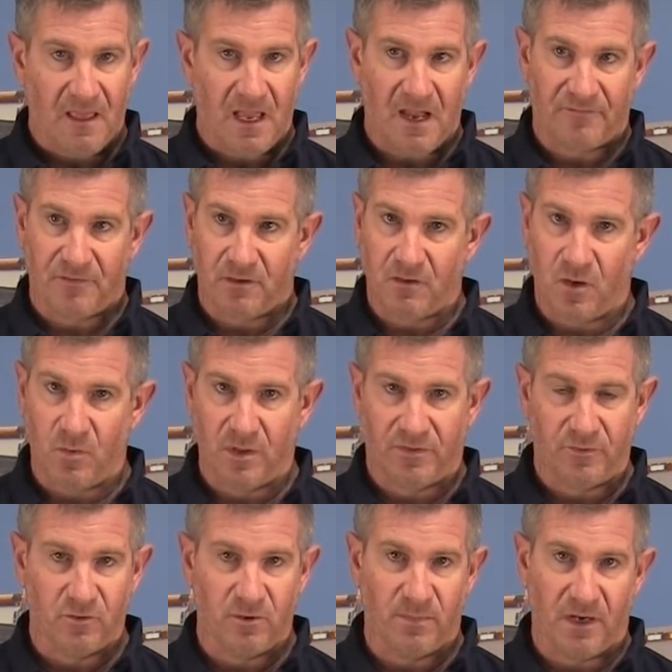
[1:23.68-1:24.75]
After going
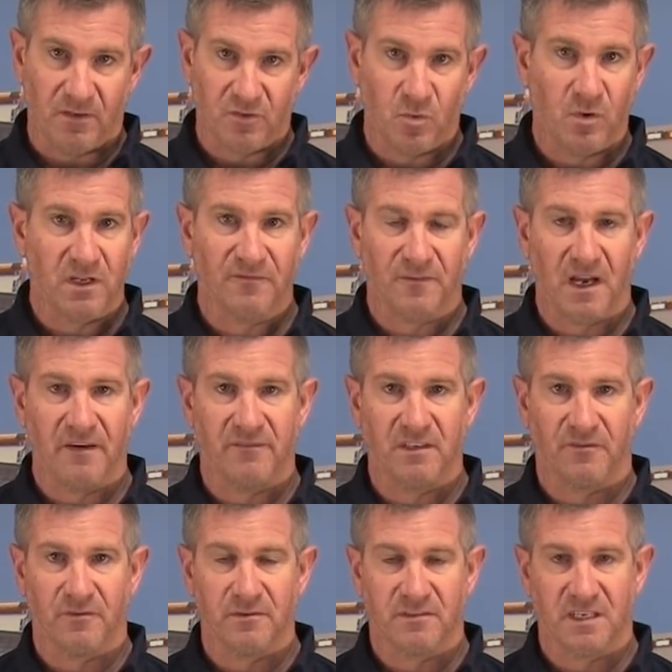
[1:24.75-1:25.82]
through about 25
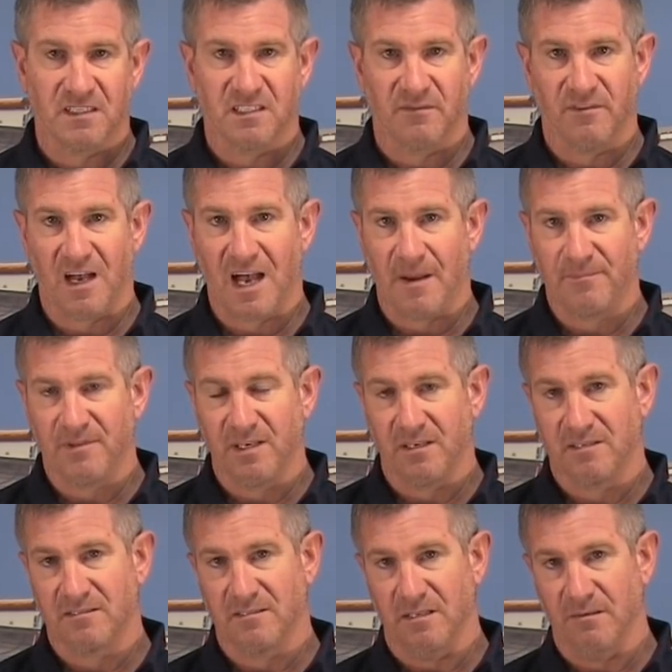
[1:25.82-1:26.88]
different sets of
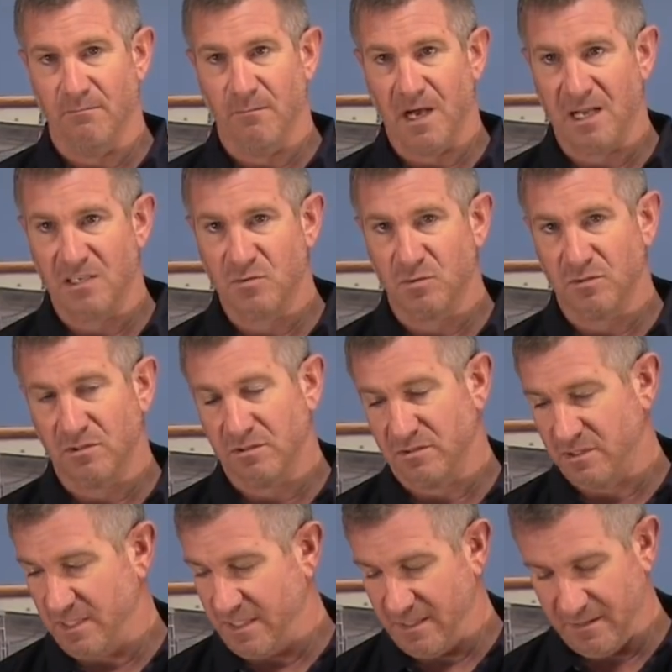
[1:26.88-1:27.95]
optics and
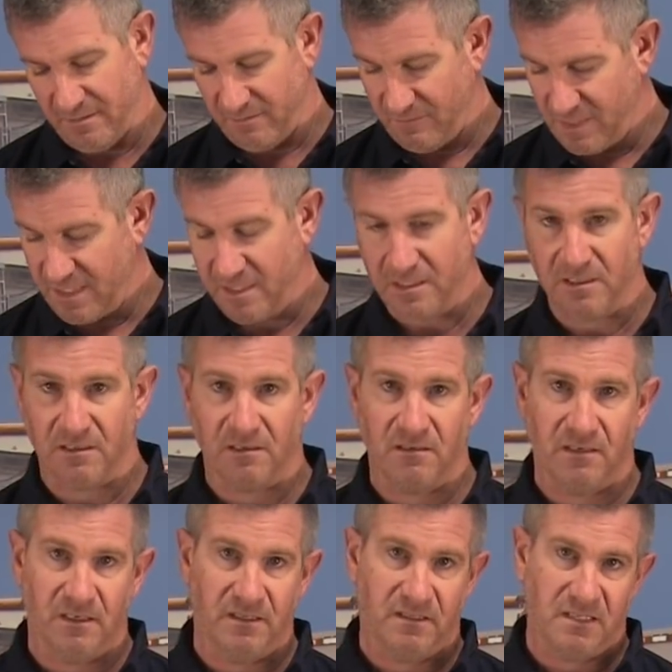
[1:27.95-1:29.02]
modules and
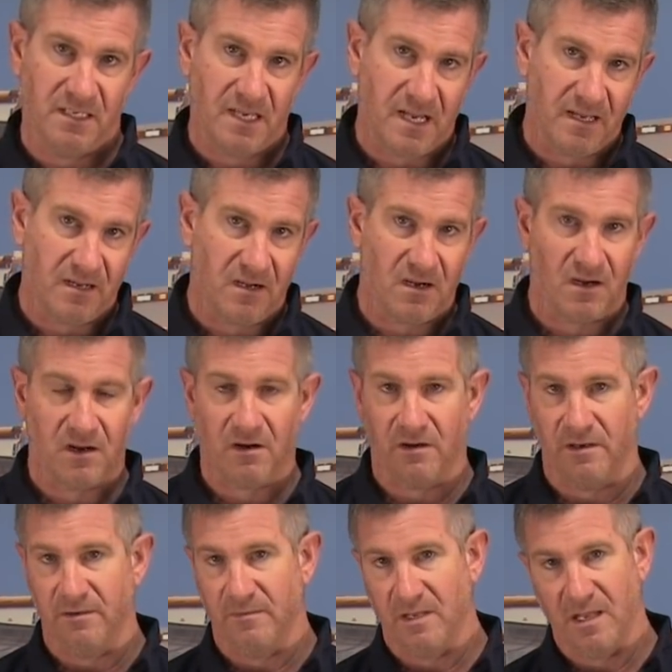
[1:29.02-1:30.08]
linear and TIR
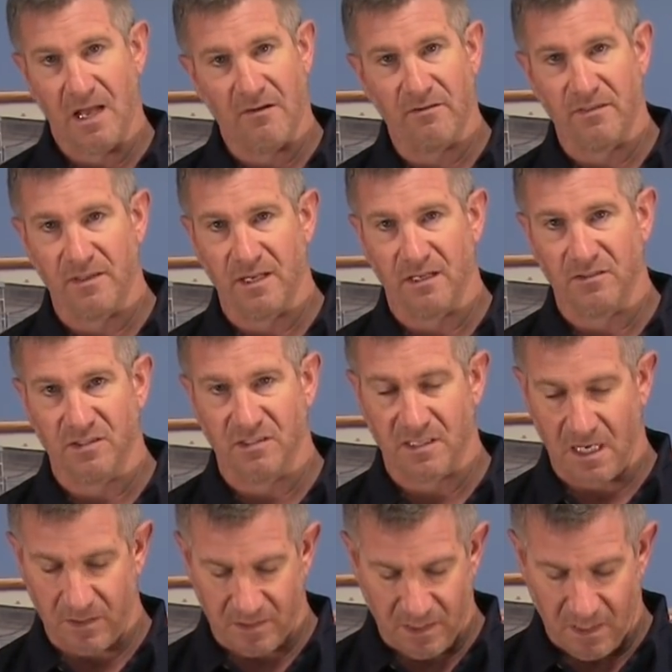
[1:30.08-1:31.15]
and everything else that's
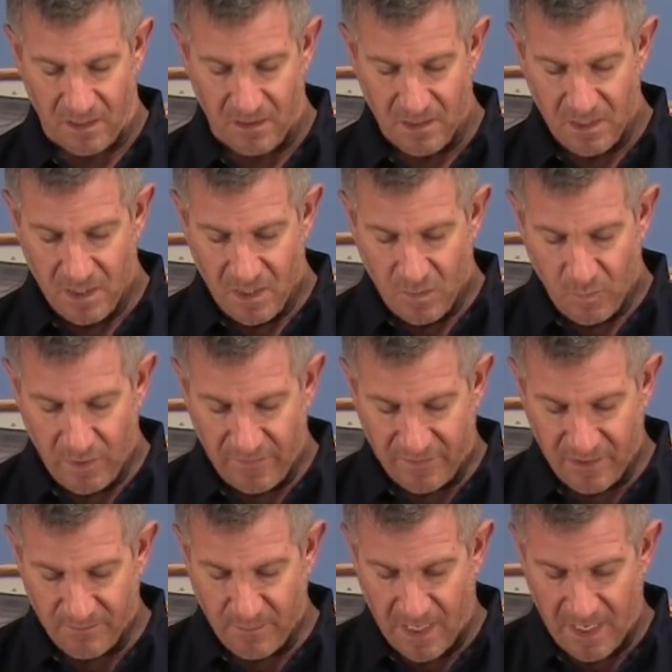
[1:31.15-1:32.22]
out there. We've
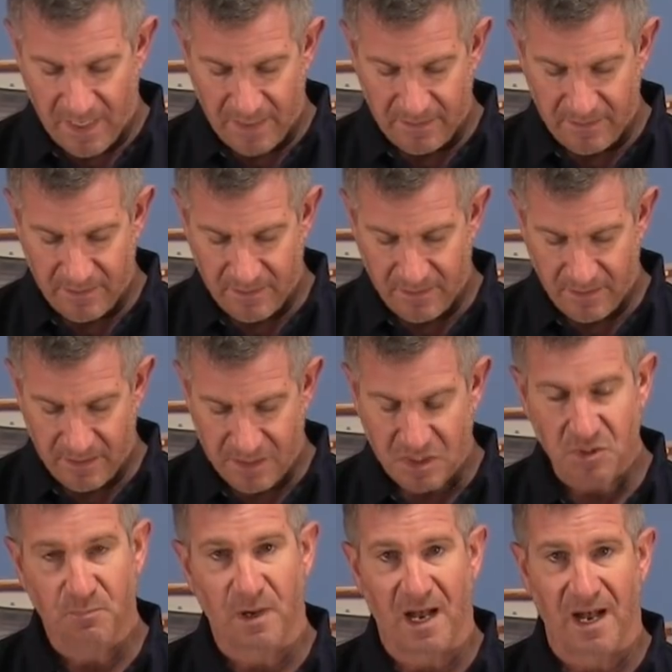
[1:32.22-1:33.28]
combined a
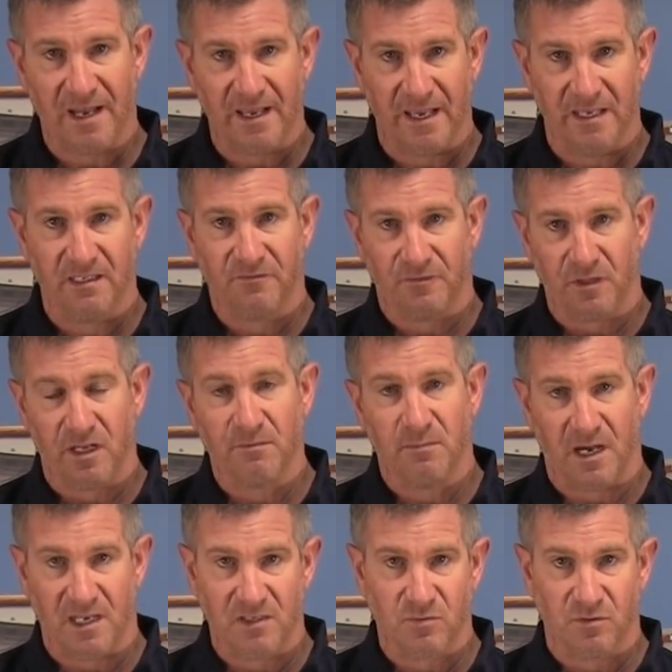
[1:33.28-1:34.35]
spot and a flood
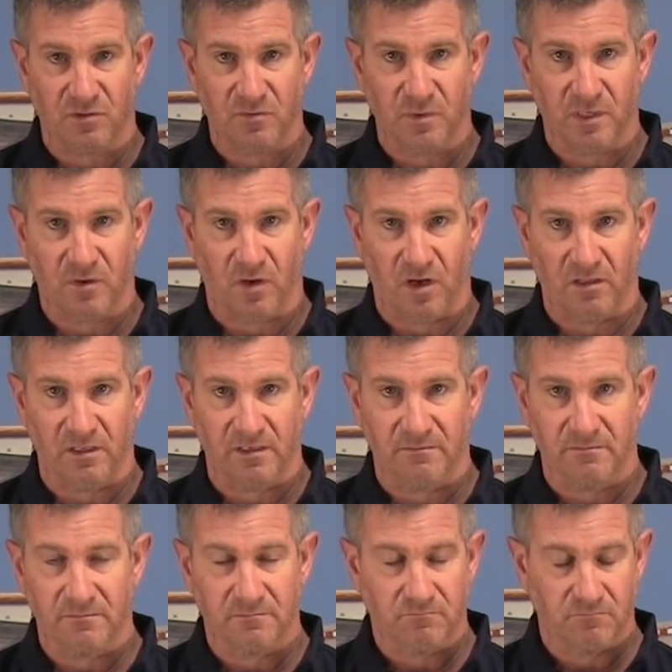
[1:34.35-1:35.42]
module, as we call it,
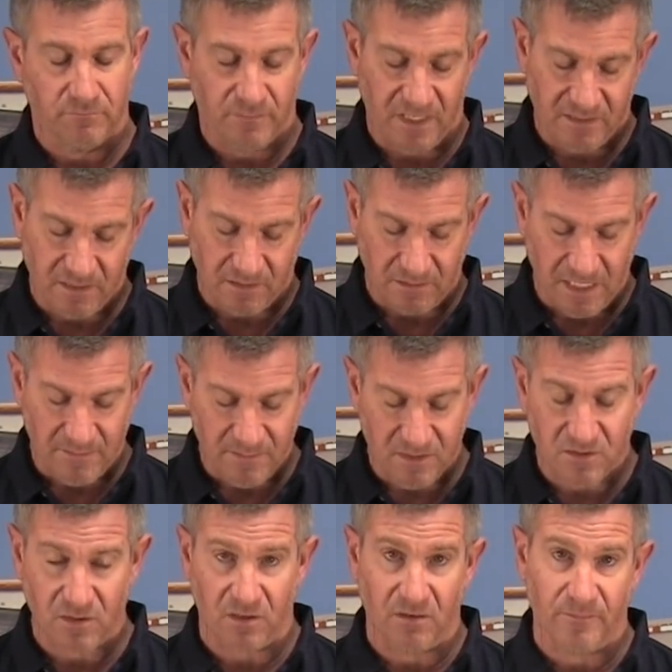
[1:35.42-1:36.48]
basic
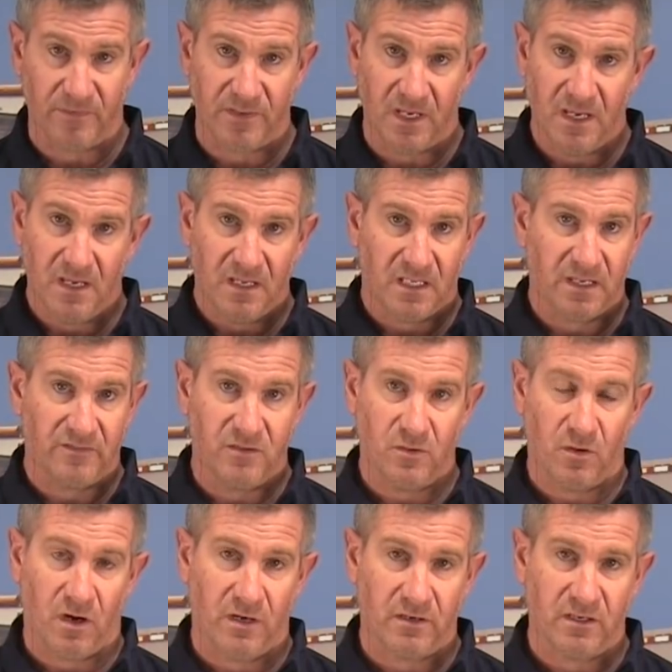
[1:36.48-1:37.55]
layman's terms, gives
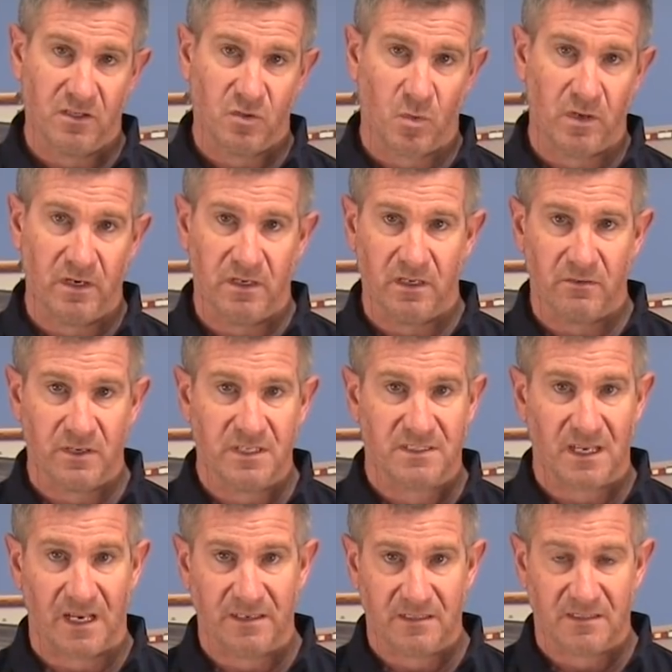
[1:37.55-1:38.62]
you 120 degree
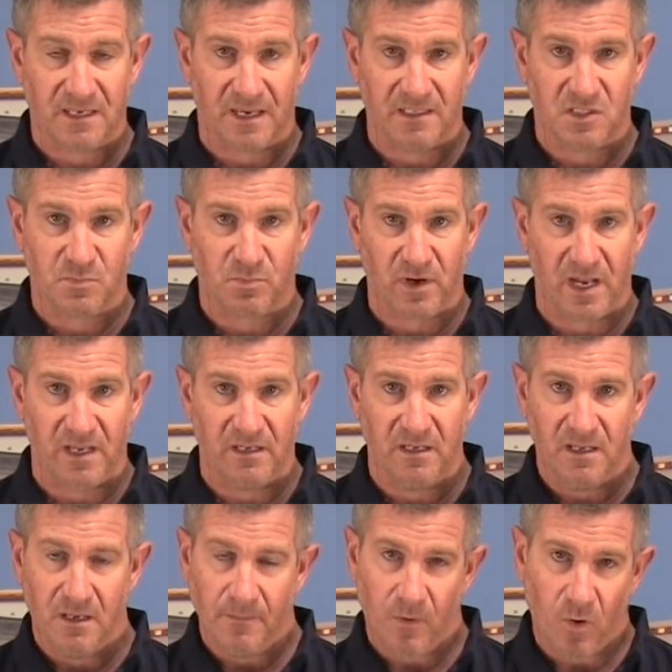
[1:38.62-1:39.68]
side to side spread,
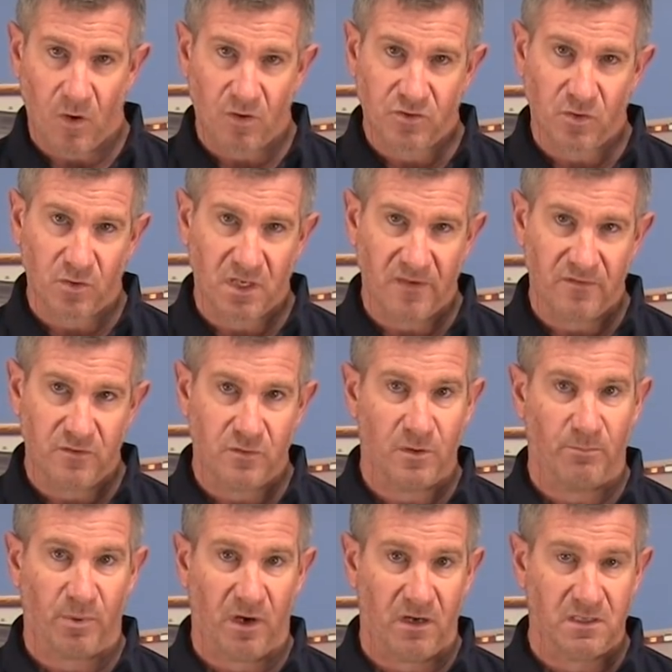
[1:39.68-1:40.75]
also gives you
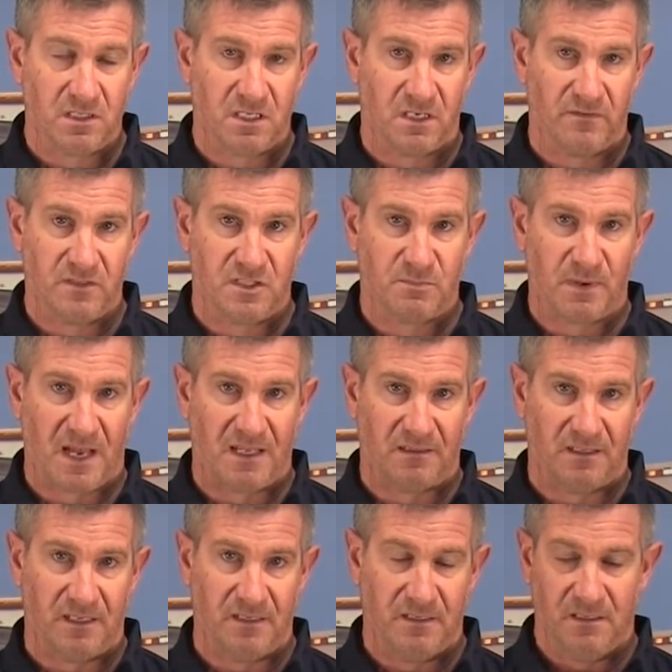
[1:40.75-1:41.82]
the punch of a
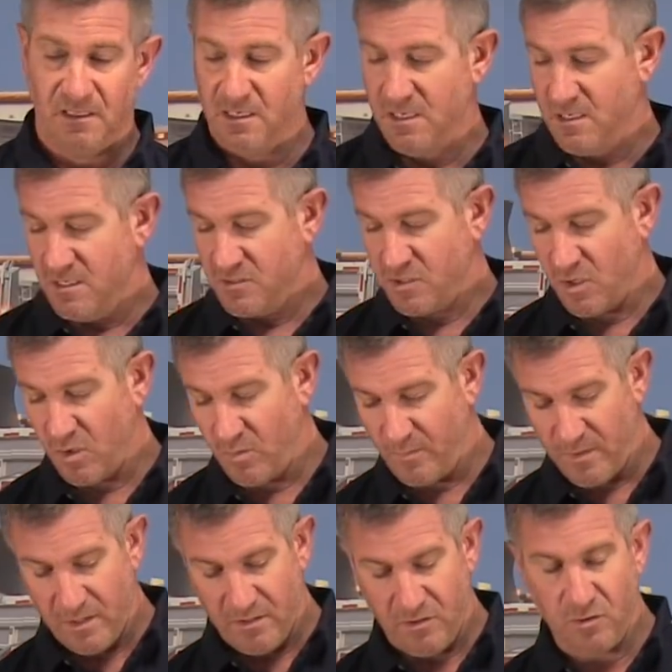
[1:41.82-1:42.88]
spotlight. So
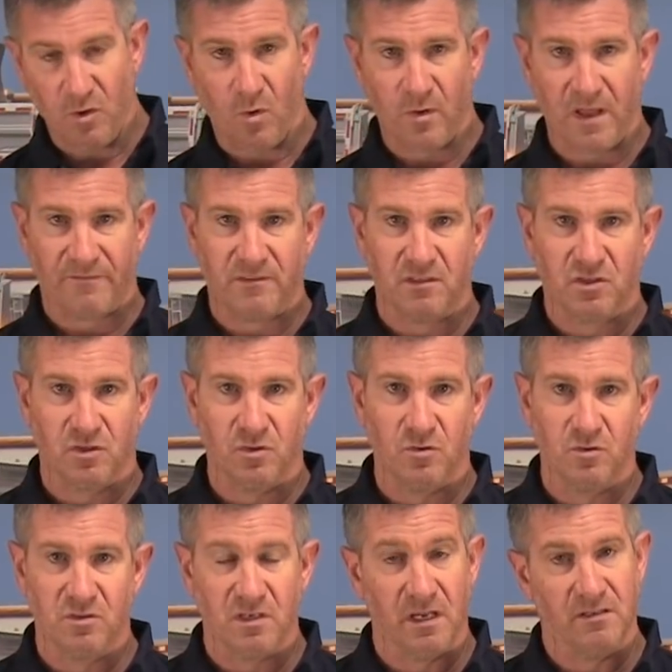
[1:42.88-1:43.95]
you don't have to
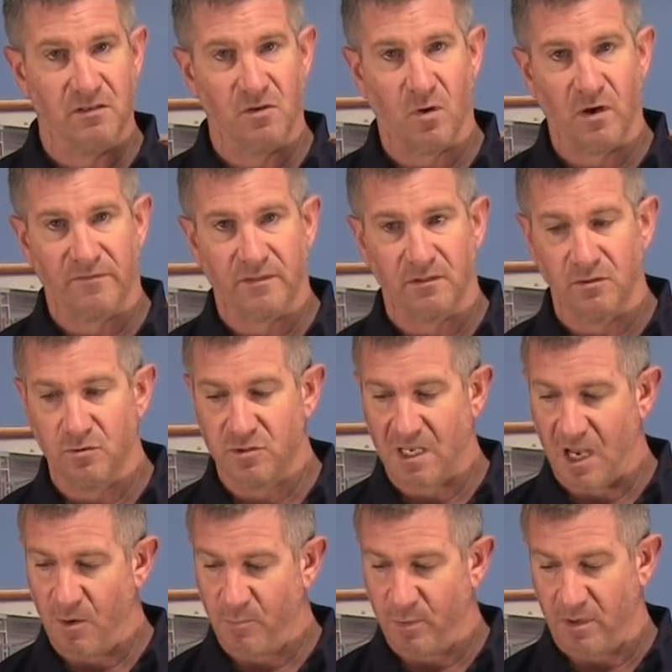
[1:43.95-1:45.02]
choose and you don't have to lose
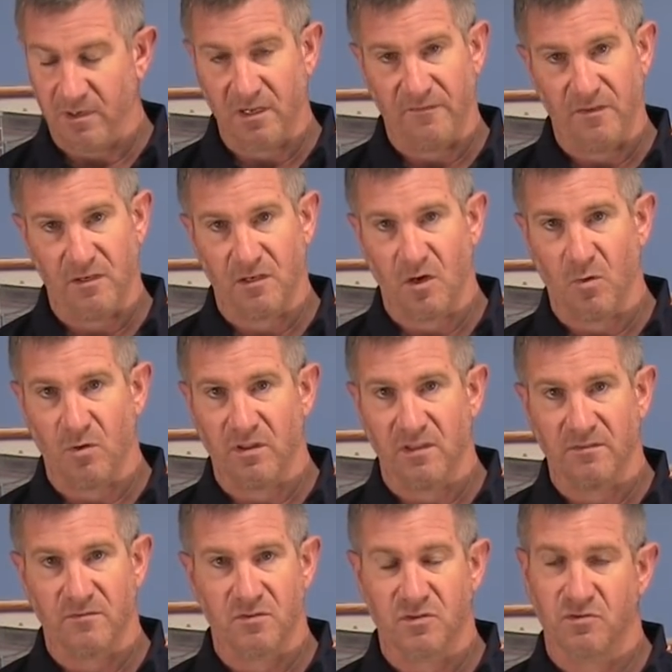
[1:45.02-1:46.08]
output. If you go with
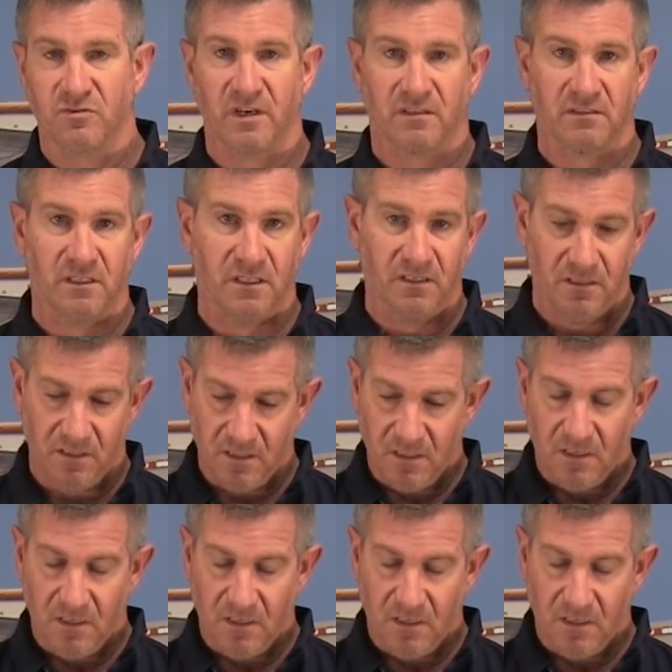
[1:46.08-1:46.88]
a strictly